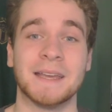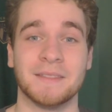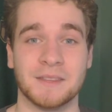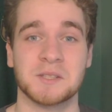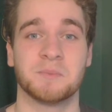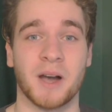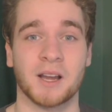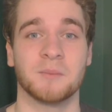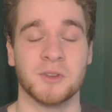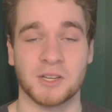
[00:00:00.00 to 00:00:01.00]
in this
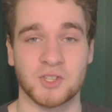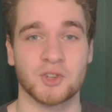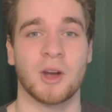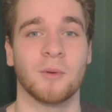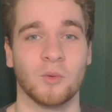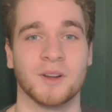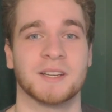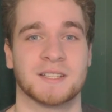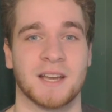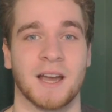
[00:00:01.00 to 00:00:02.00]
Bayern Munich
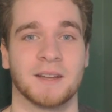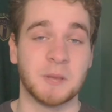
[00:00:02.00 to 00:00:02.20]
treble-winning side.